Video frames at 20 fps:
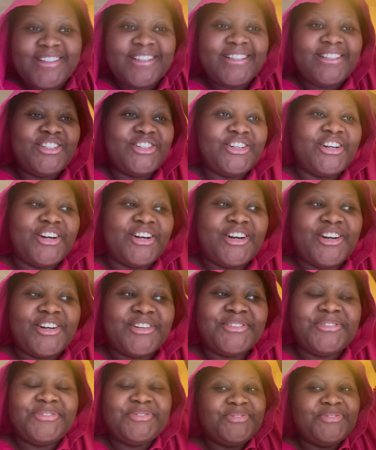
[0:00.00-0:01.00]
It's your
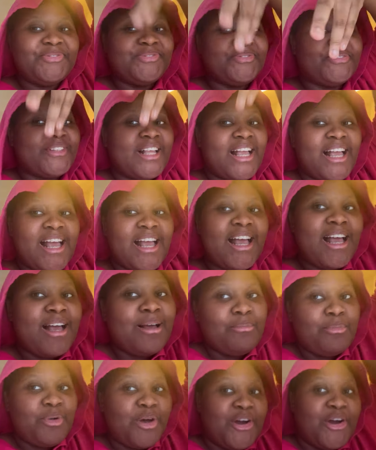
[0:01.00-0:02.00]
girl,
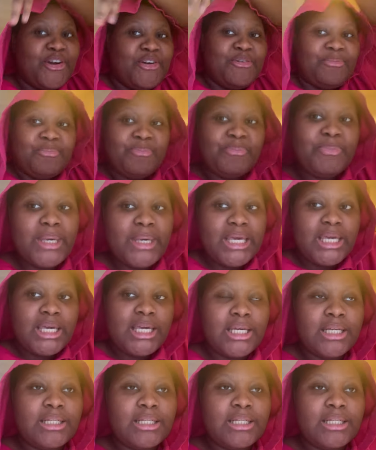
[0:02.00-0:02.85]
Barbie.